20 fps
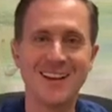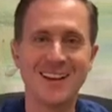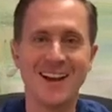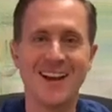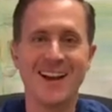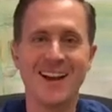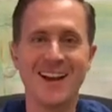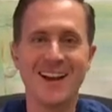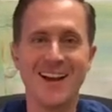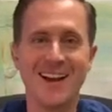
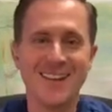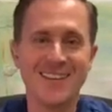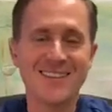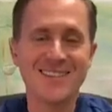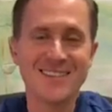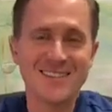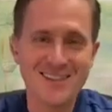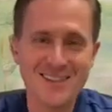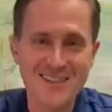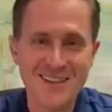Hi,
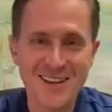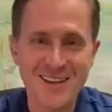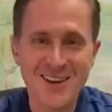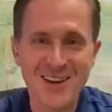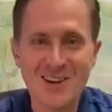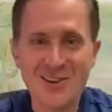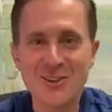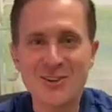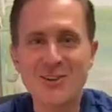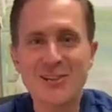this is
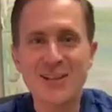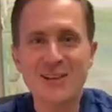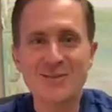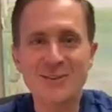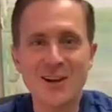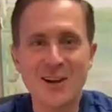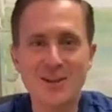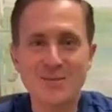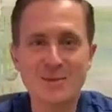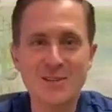Dr. Steve
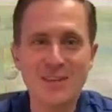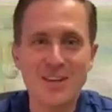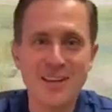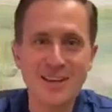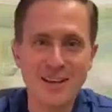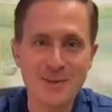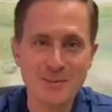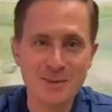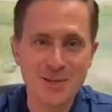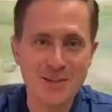Thompson in
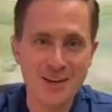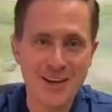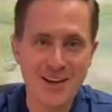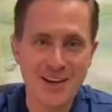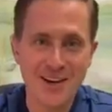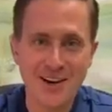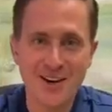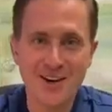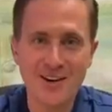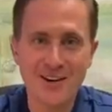Image
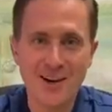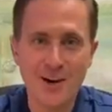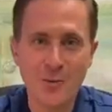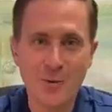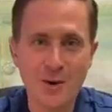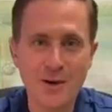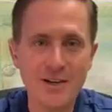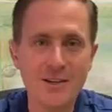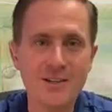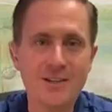Care, and I
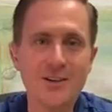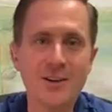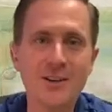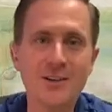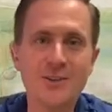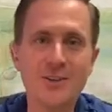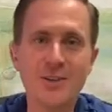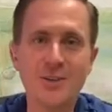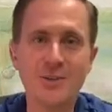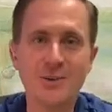wanted to talk
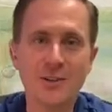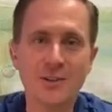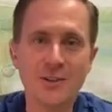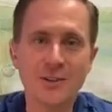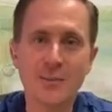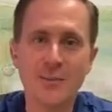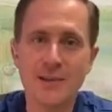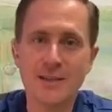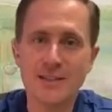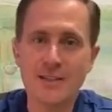to you a little
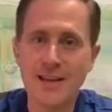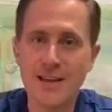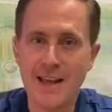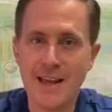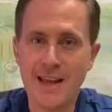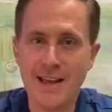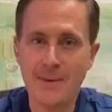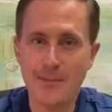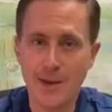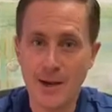bit
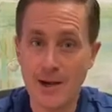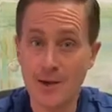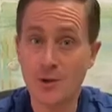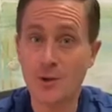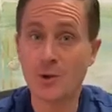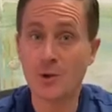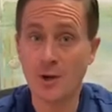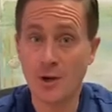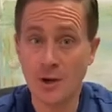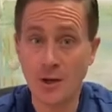today about
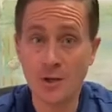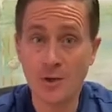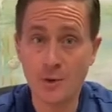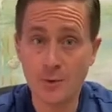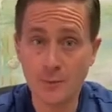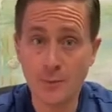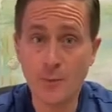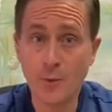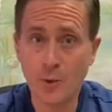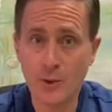your
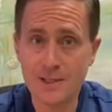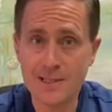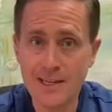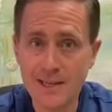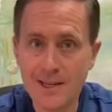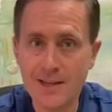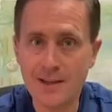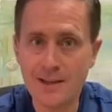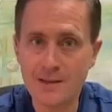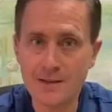All-on-4
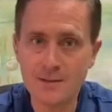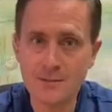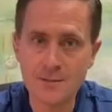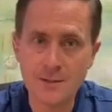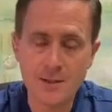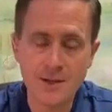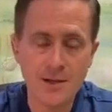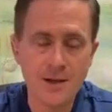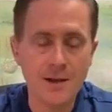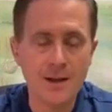teeth.
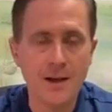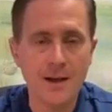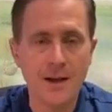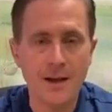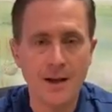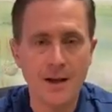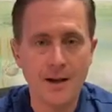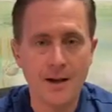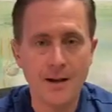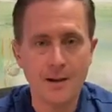
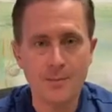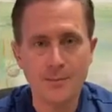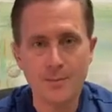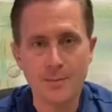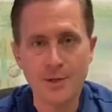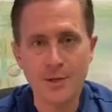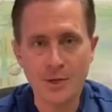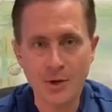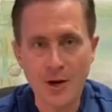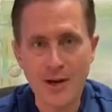
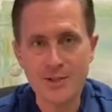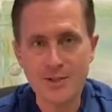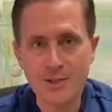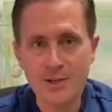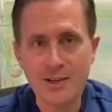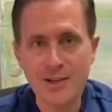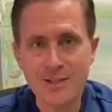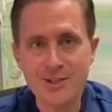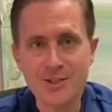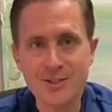
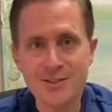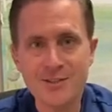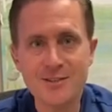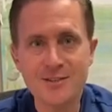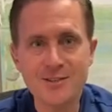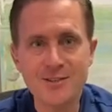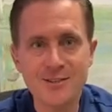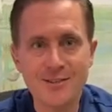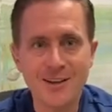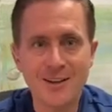
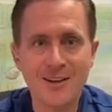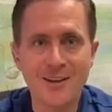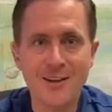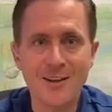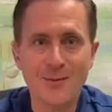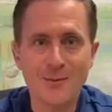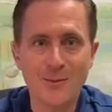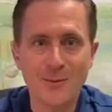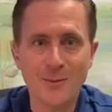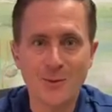Congratulations
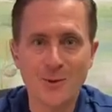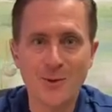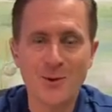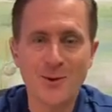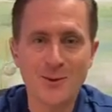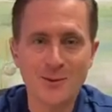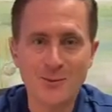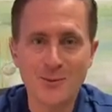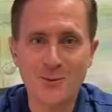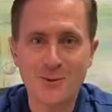
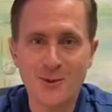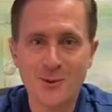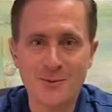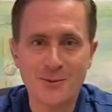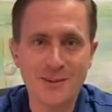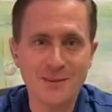for